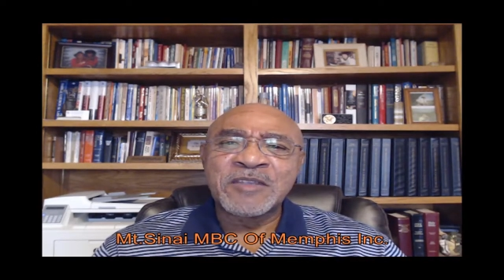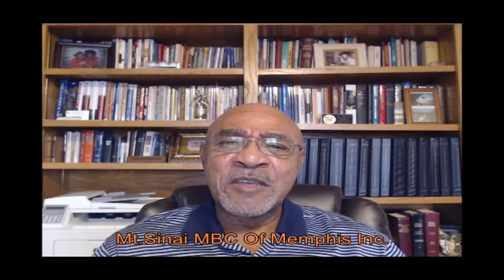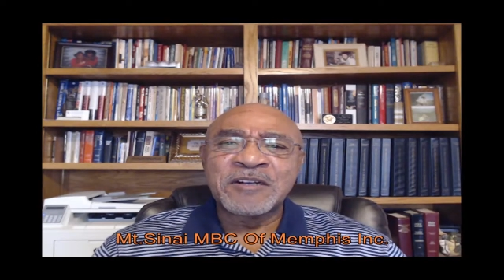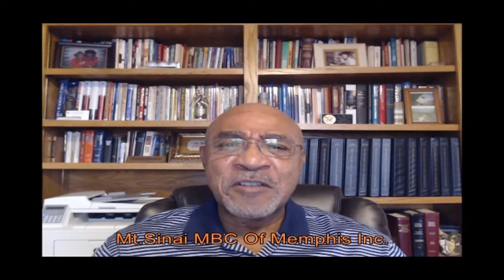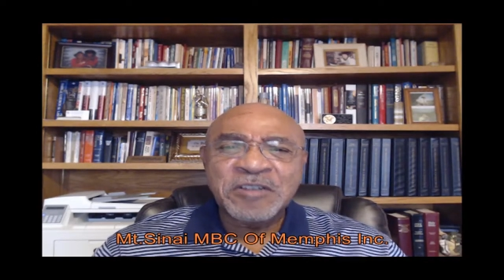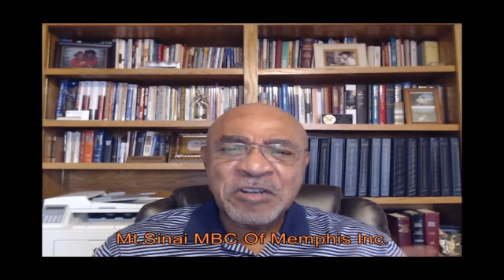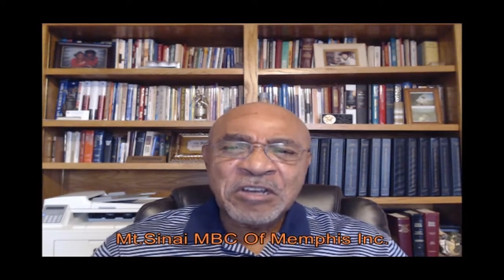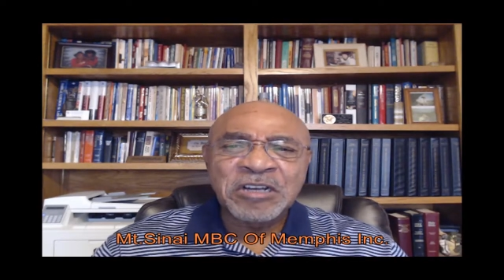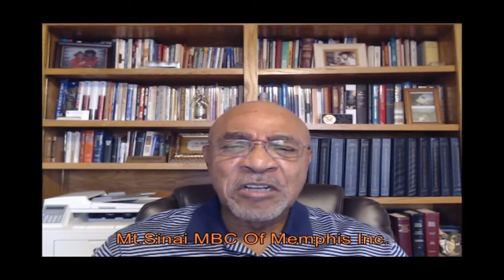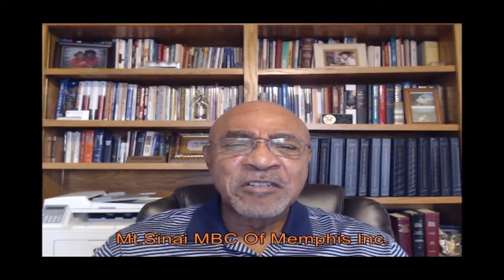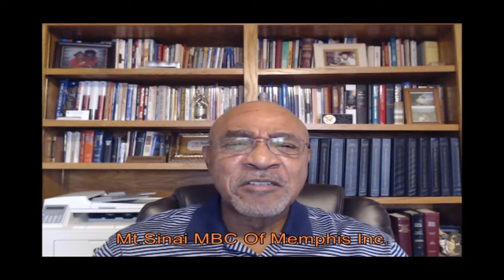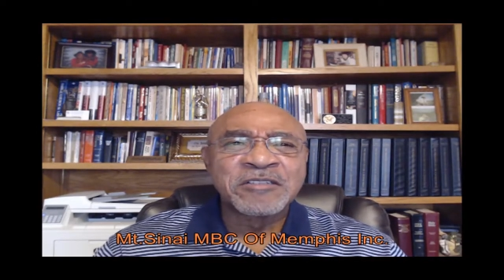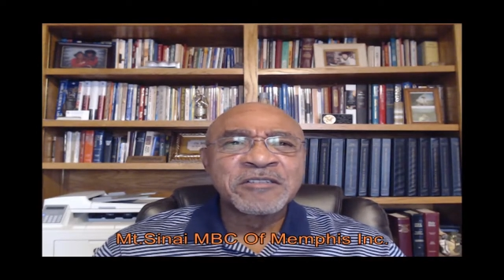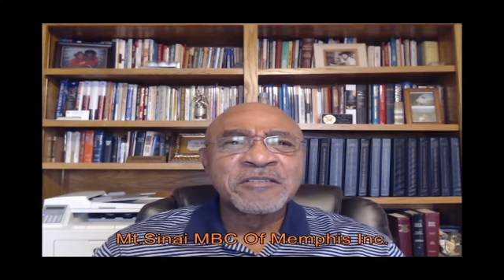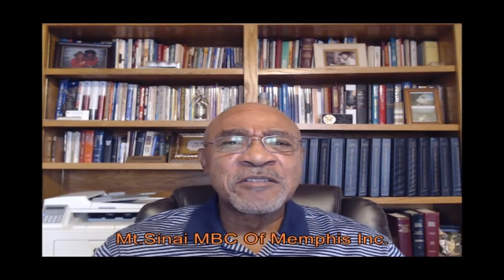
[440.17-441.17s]

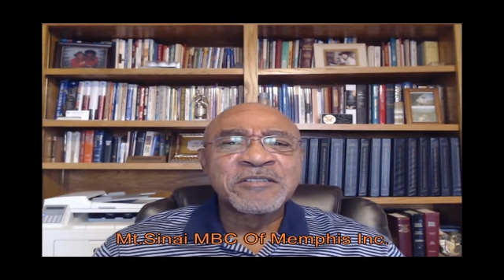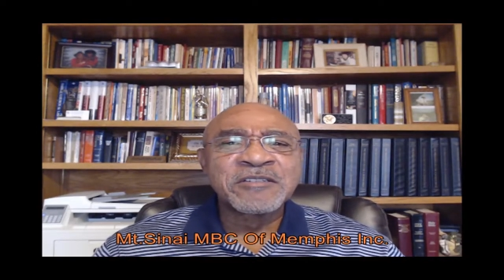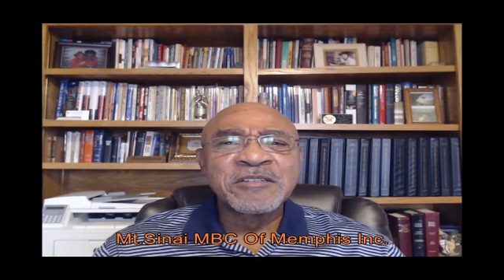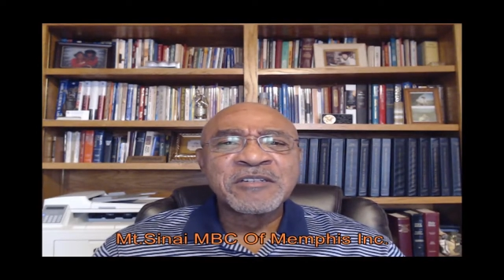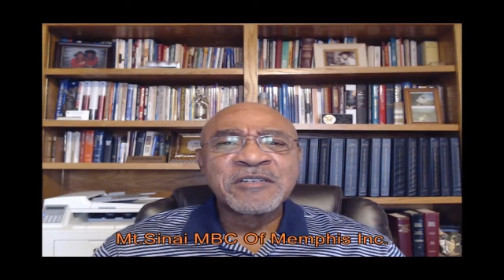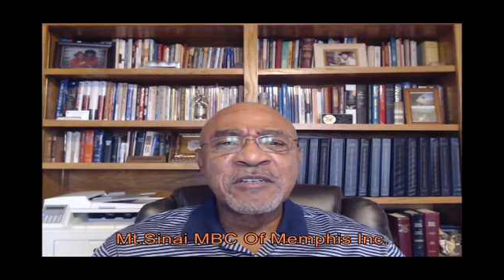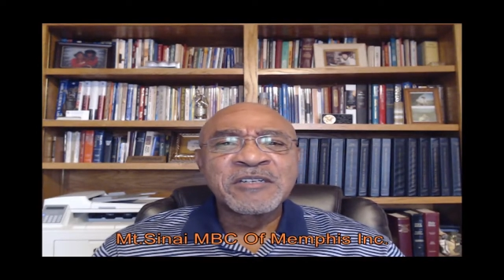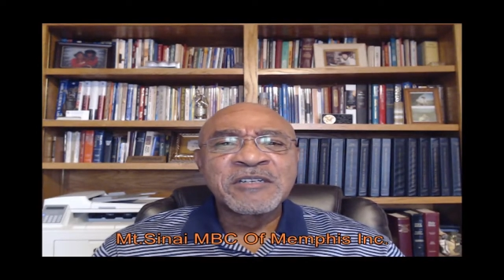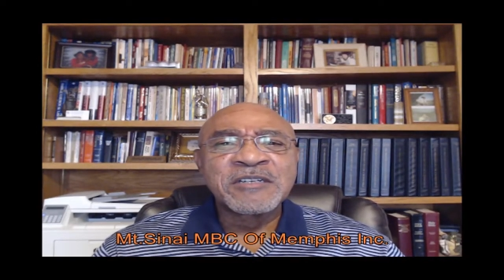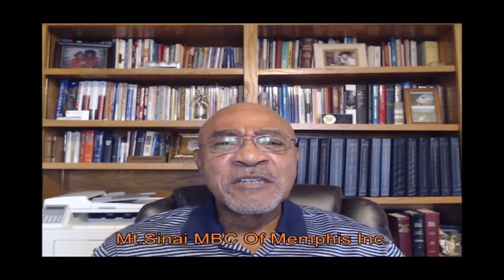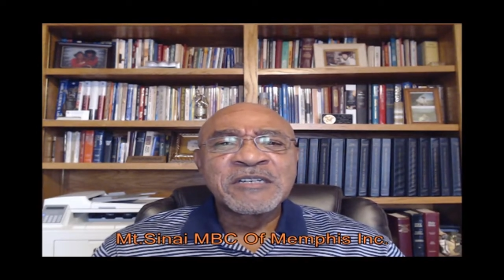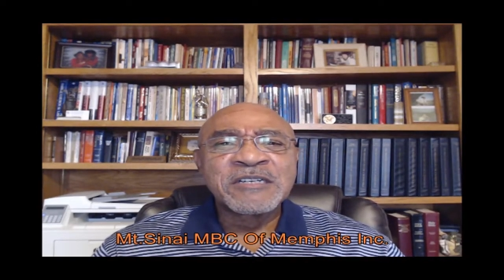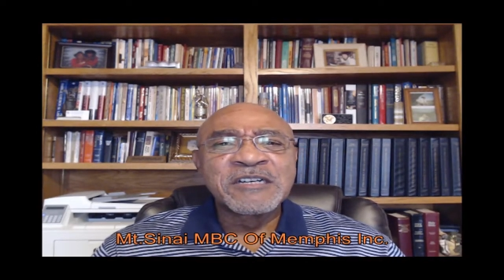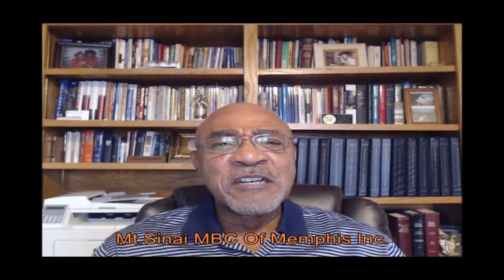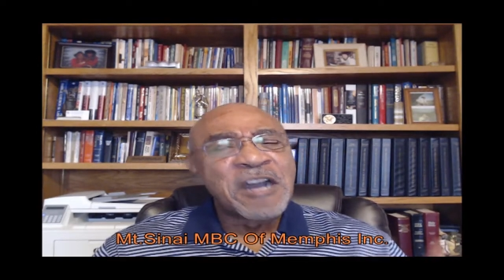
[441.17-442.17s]
Look,
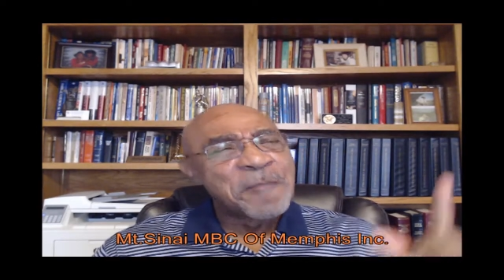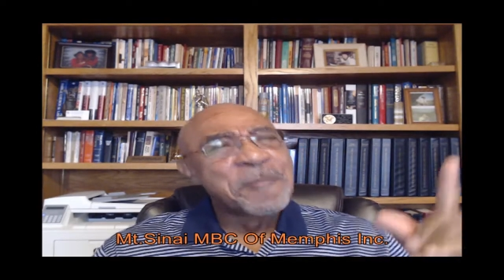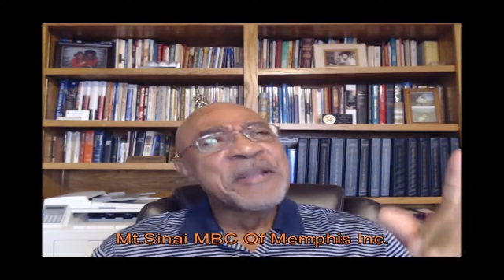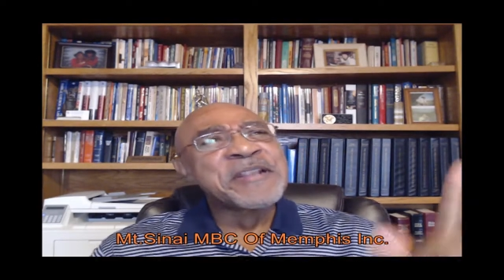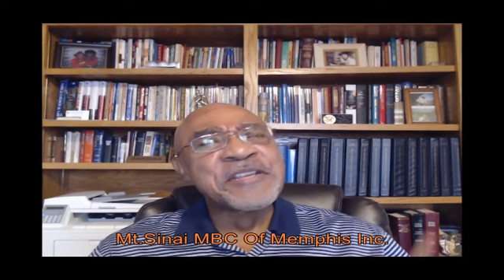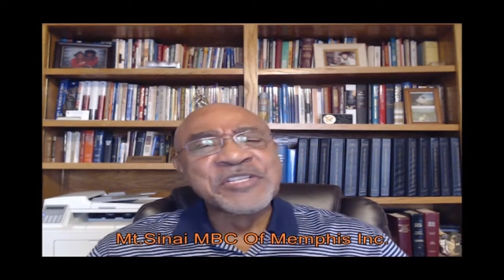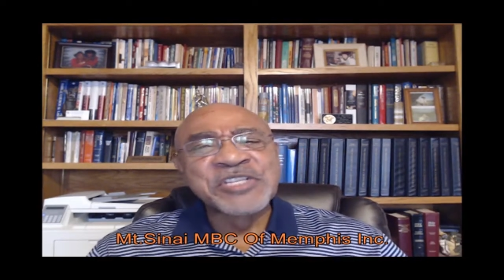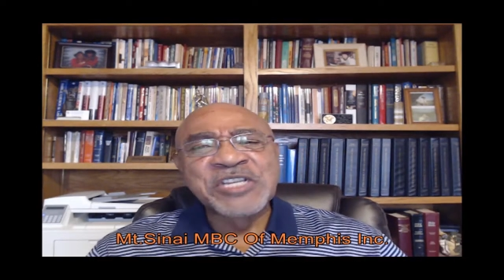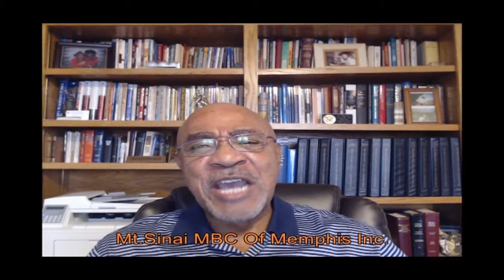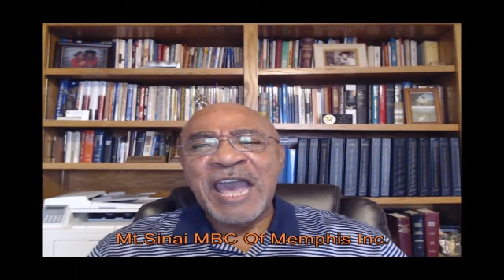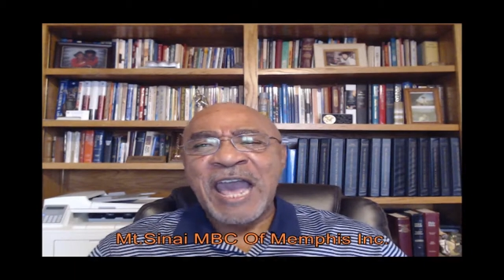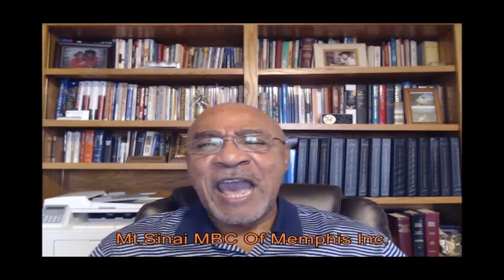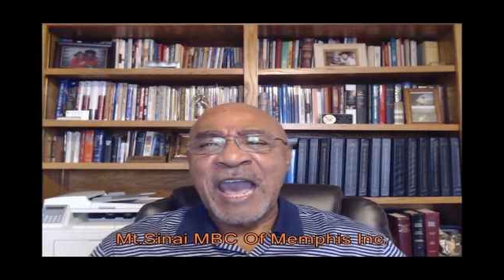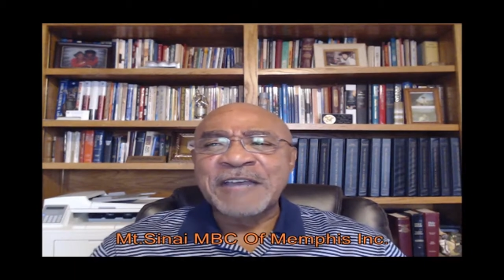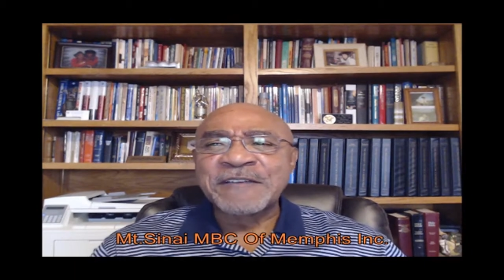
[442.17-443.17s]
up in the
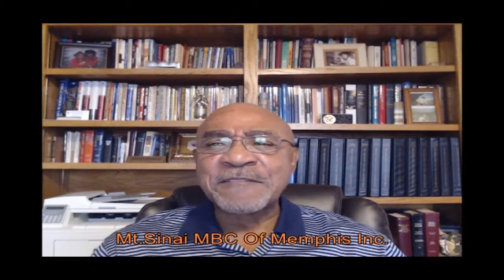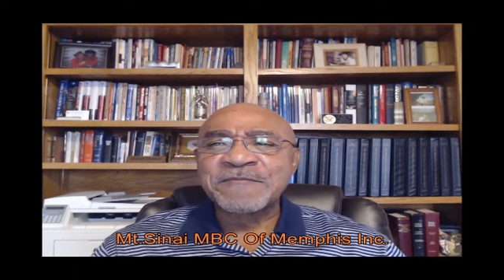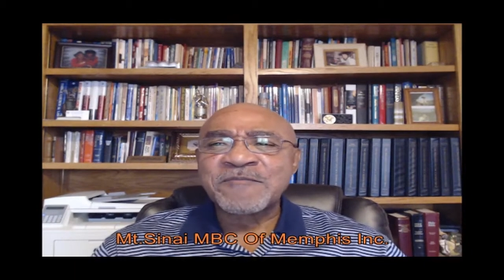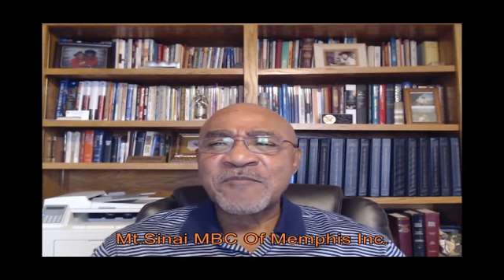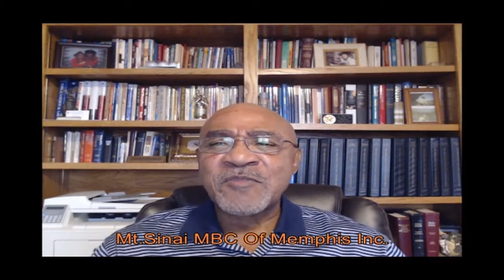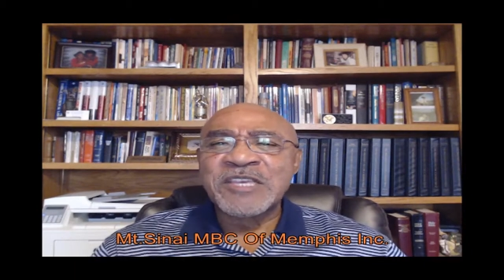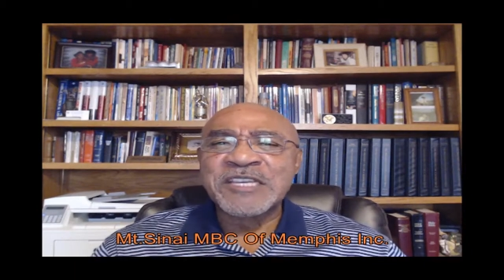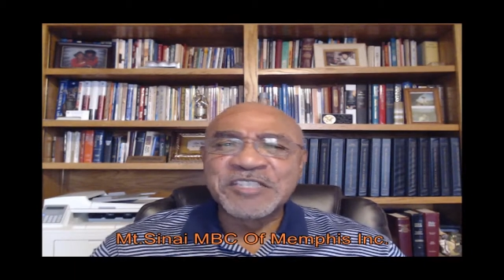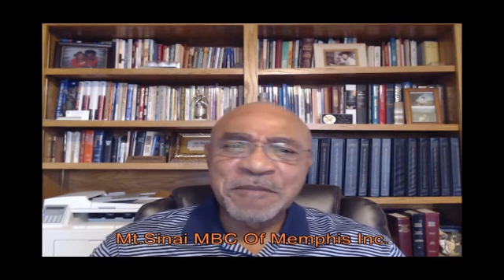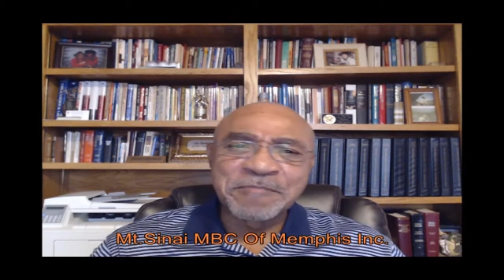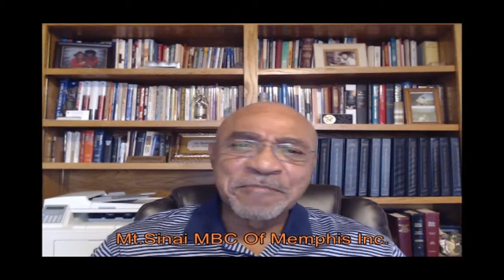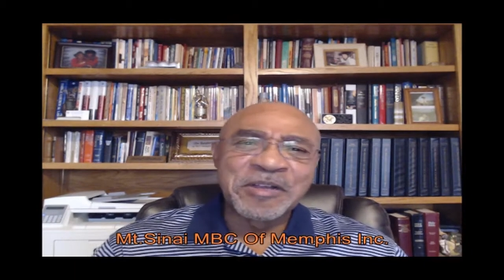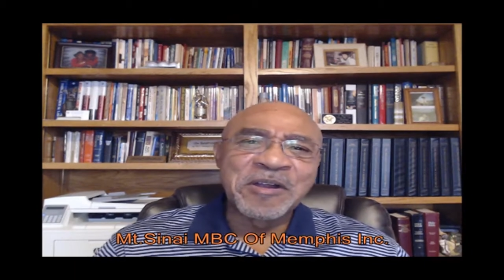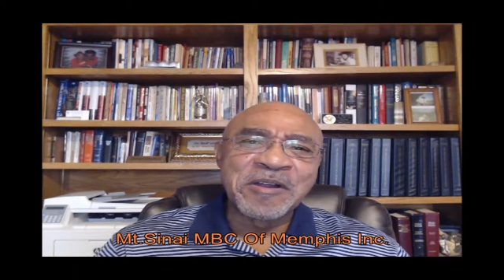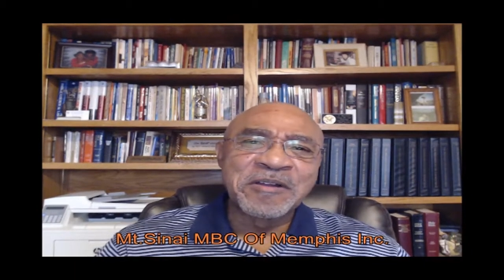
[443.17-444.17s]
sky is a
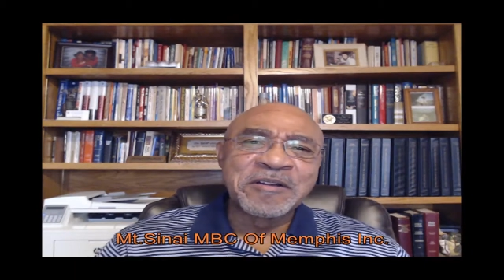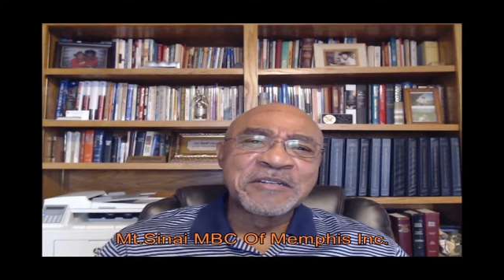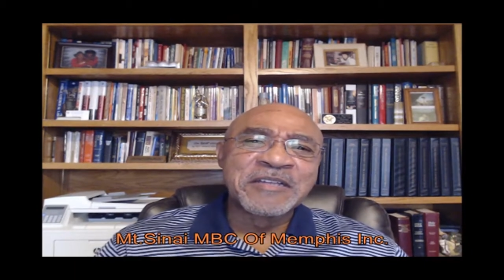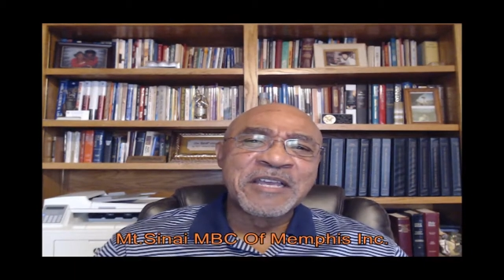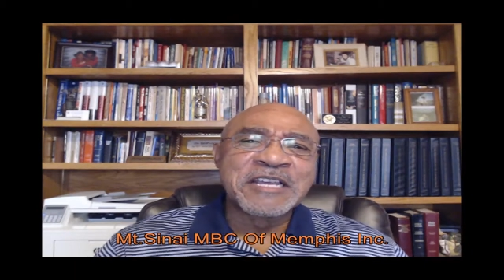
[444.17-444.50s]
bird,